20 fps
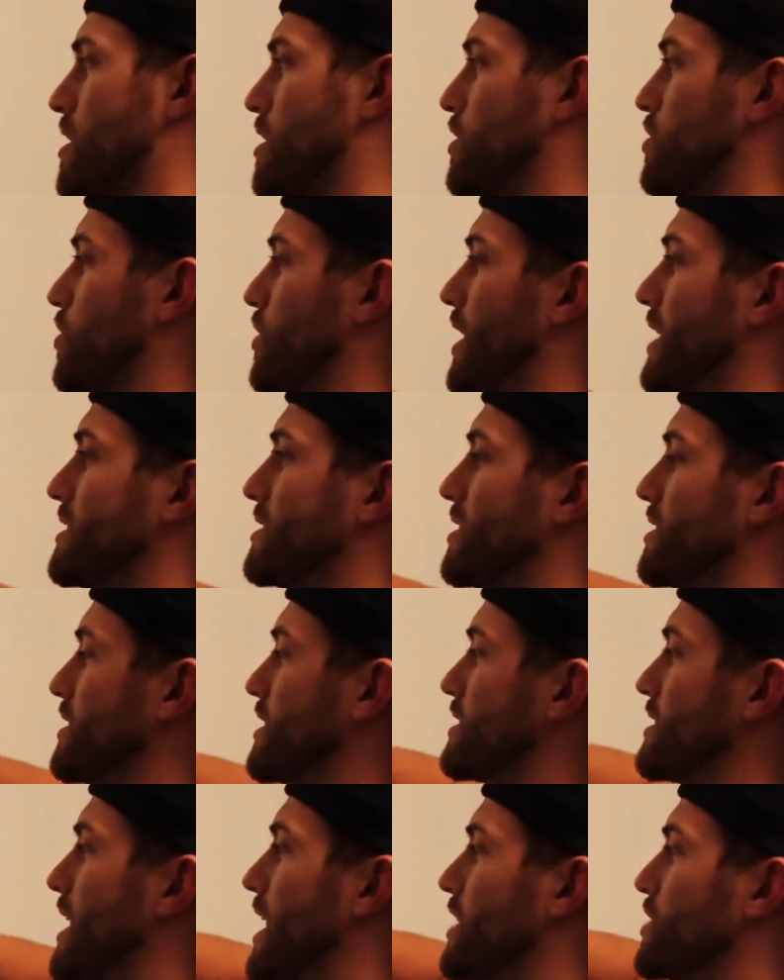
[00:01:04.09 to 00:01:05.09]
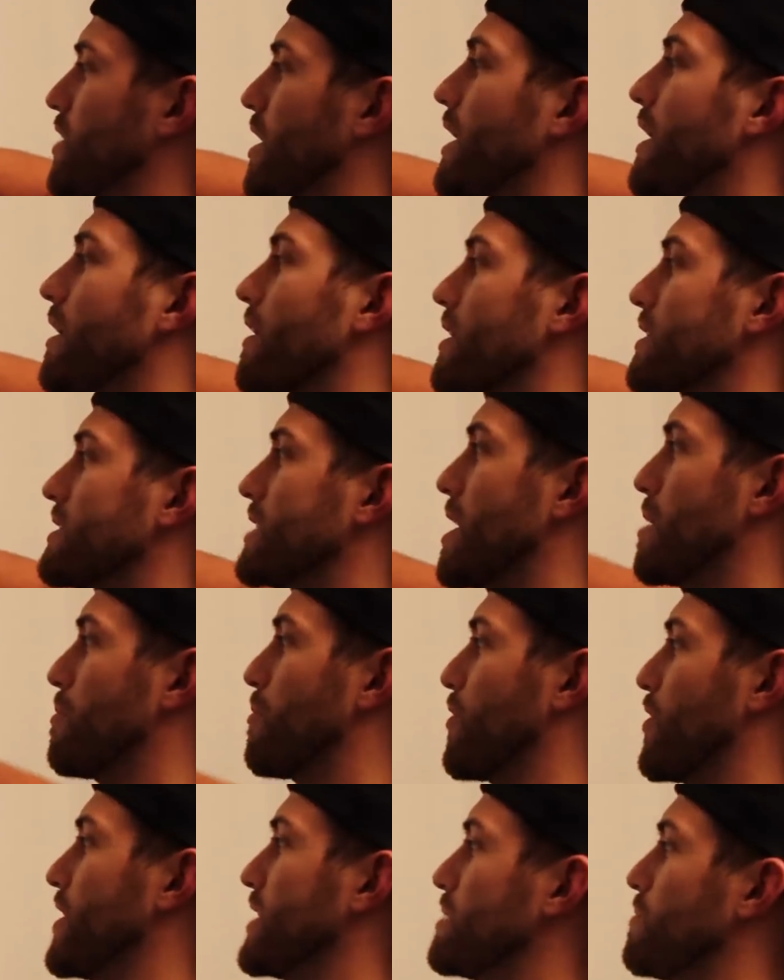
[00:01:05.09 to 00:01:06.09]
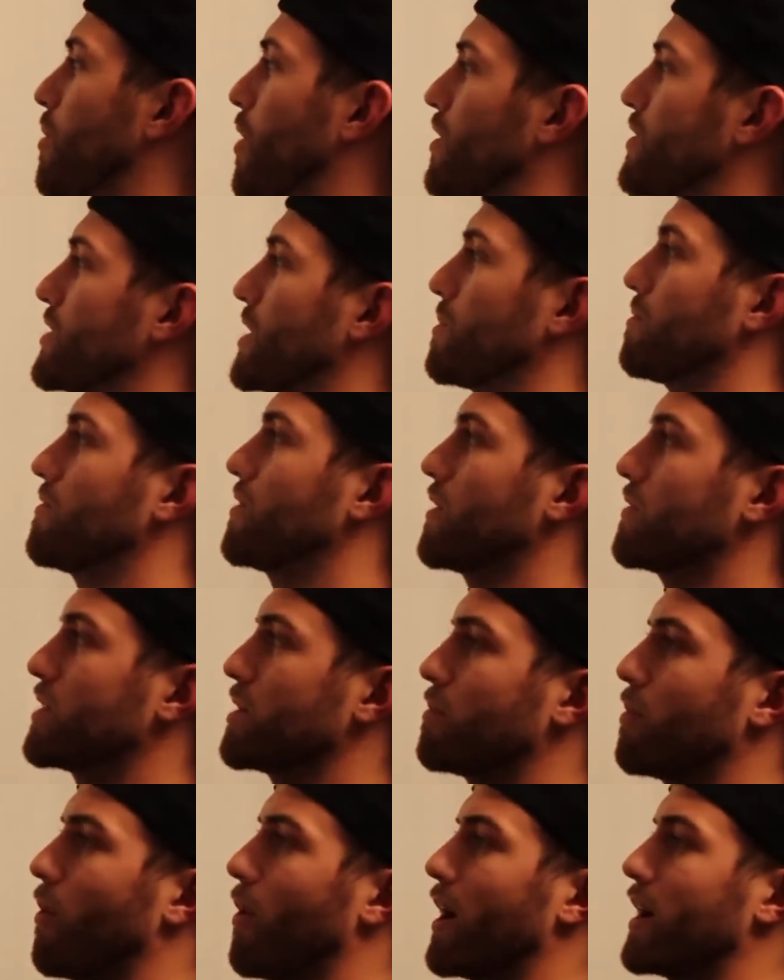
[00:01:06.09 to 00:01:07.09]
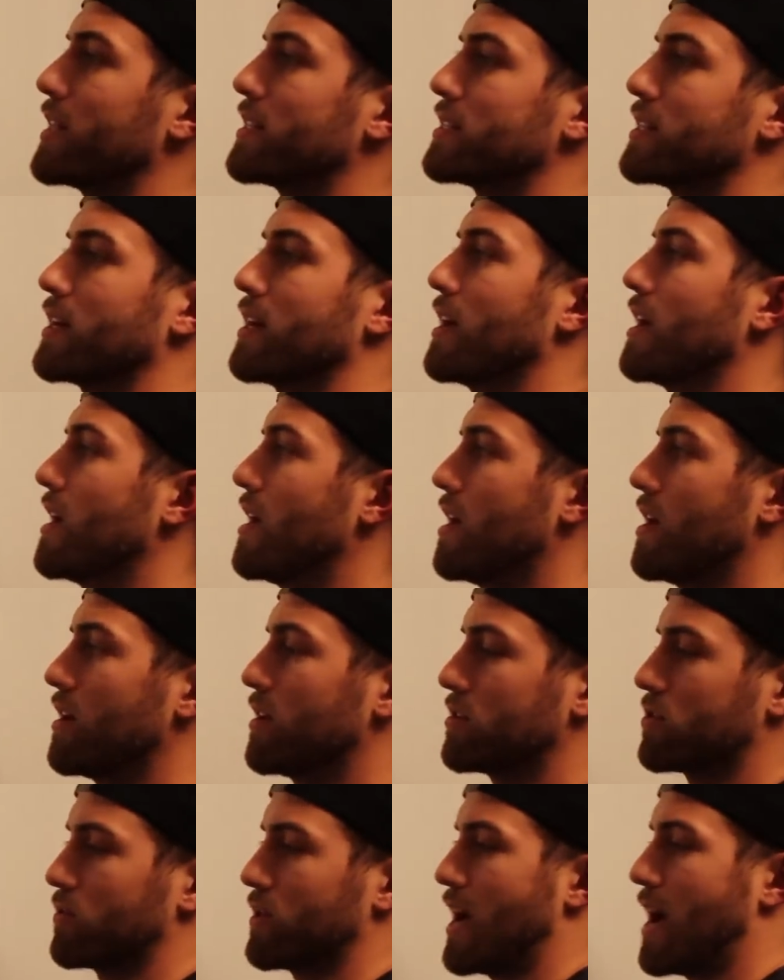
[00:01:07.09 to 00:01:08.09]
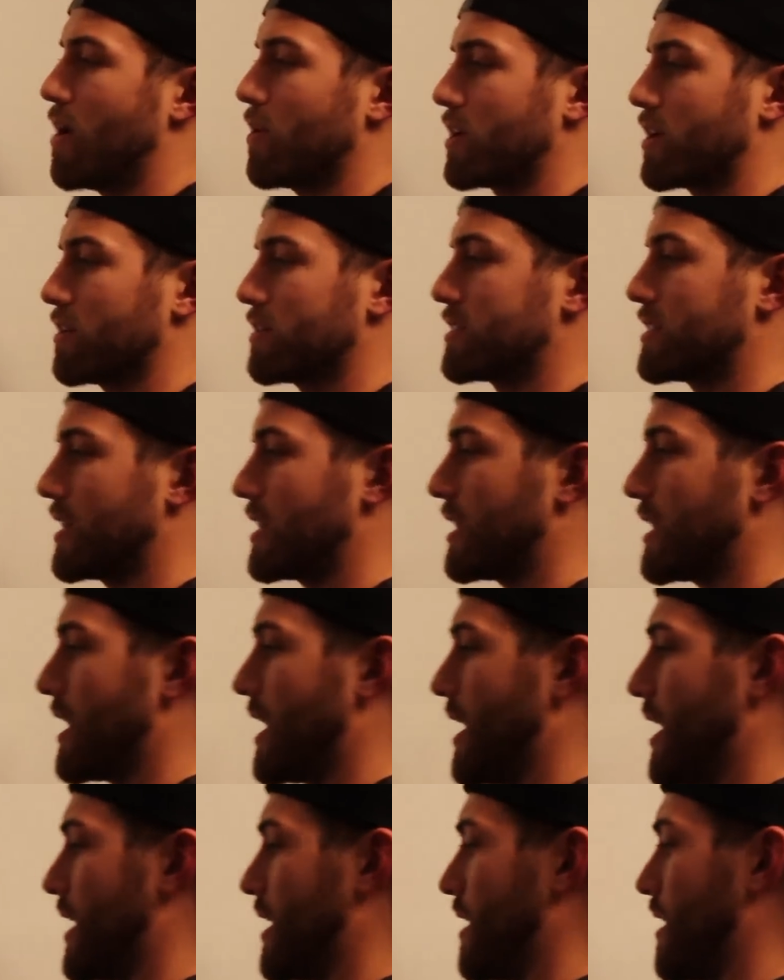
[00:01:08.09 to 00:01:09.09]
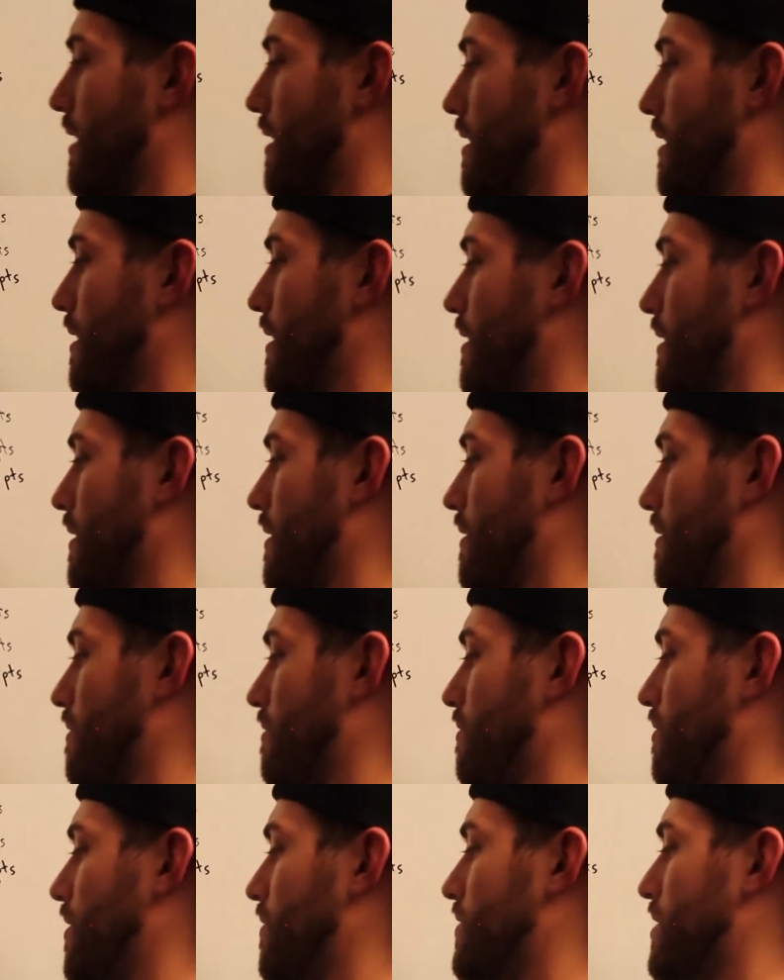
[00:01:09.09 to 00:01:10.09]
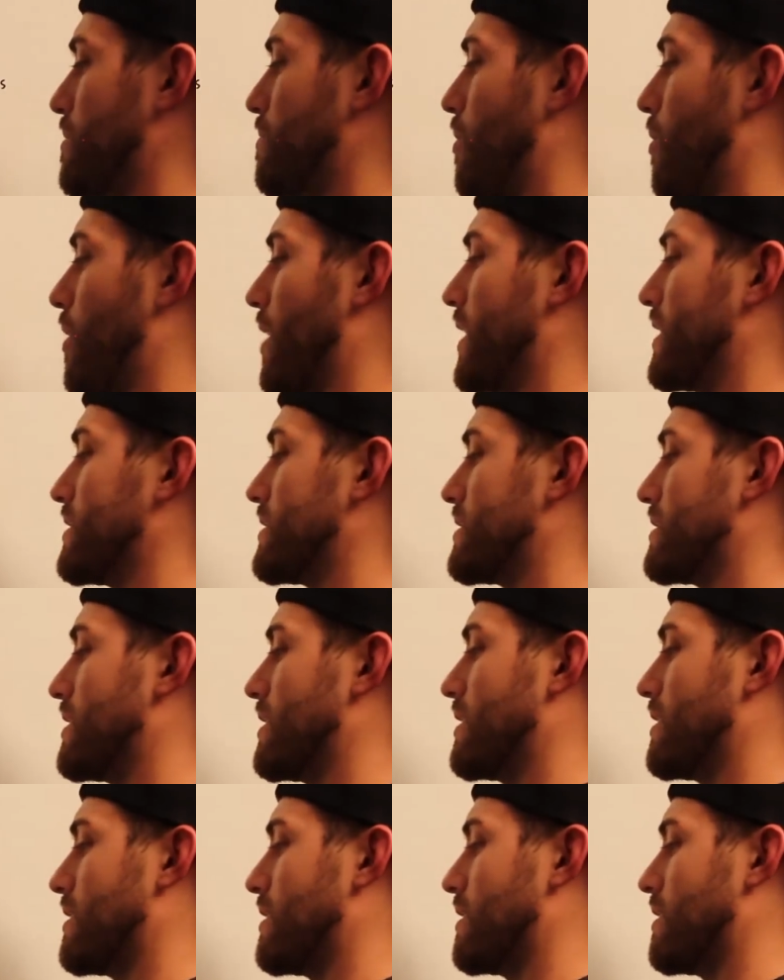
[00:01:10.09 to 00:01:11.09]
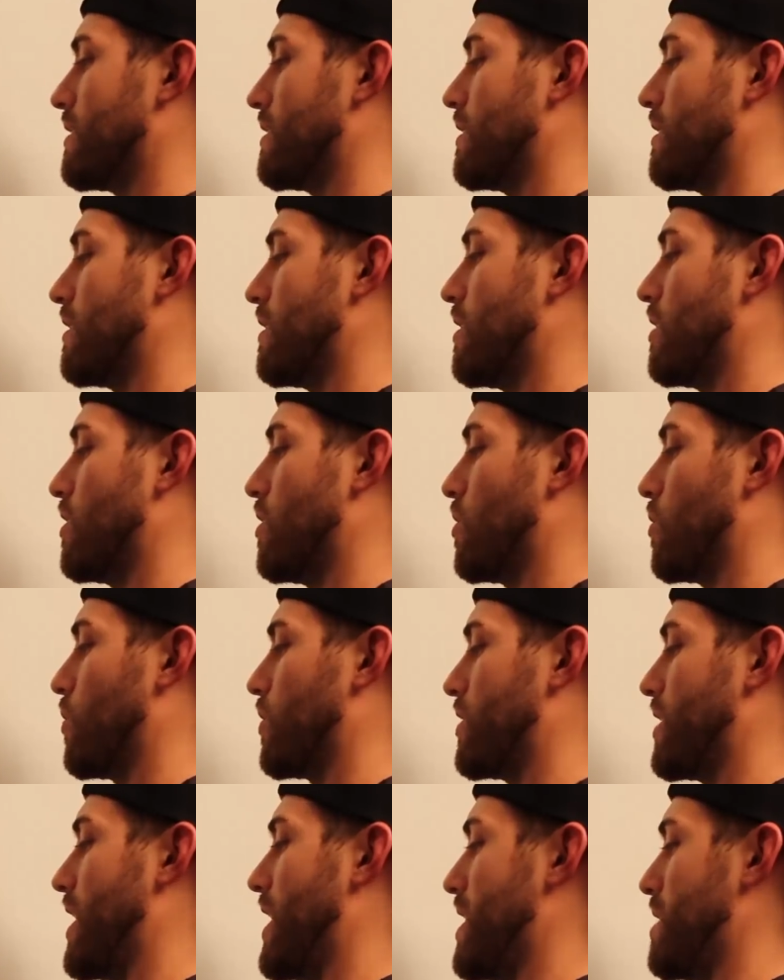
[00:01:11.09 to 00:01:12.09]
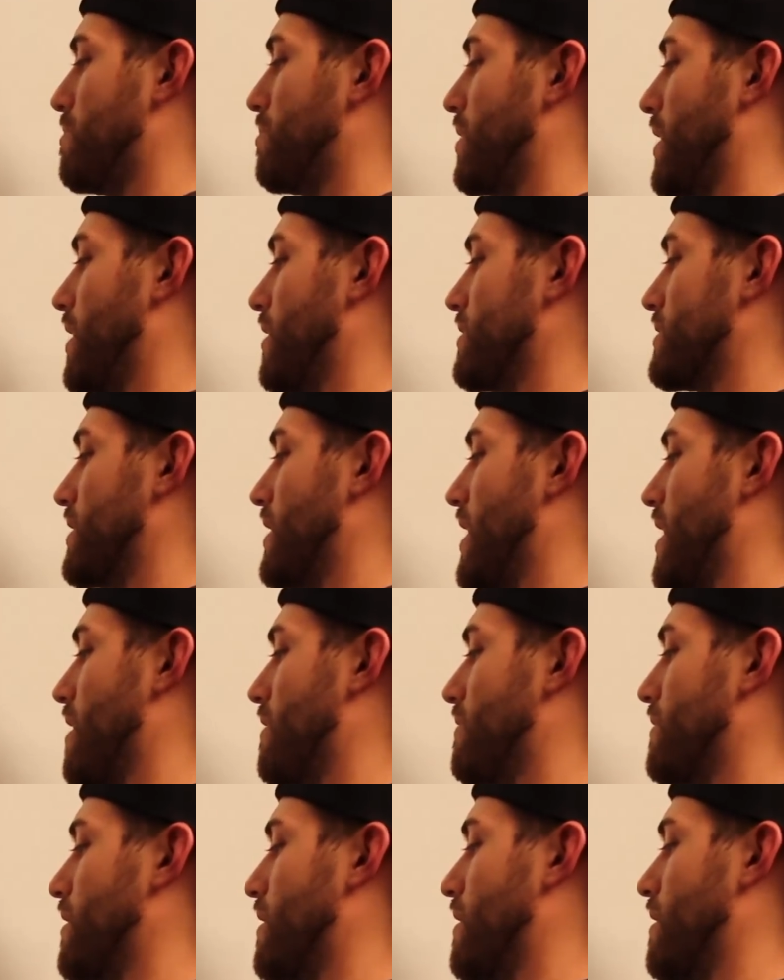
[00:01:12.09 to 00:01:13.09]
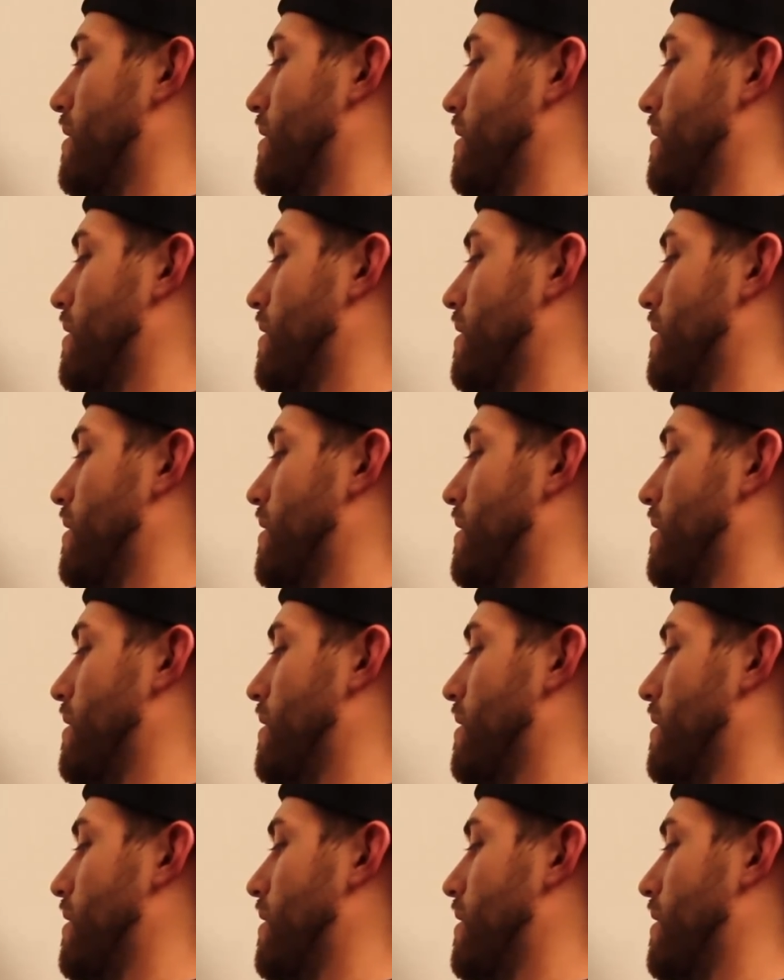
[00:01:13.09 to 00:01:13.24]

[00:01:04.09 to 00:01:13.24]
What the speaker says: So let's just exaggerate here and say Breeze puts up 50 points. So now you're sitting at 50 points with eight players left.